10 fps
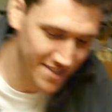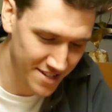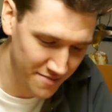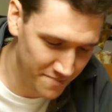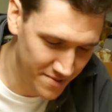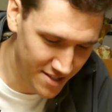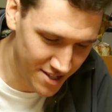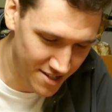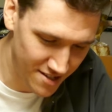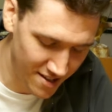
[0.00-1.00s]
It's a
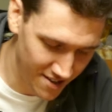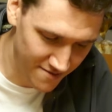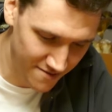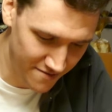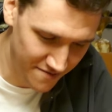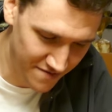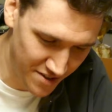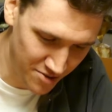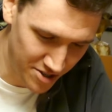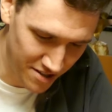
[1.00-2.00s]

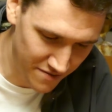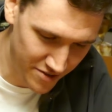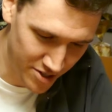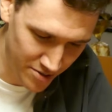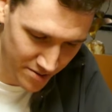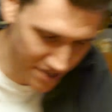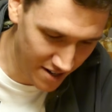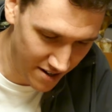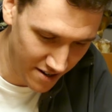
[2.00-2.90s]
fusion of tooting.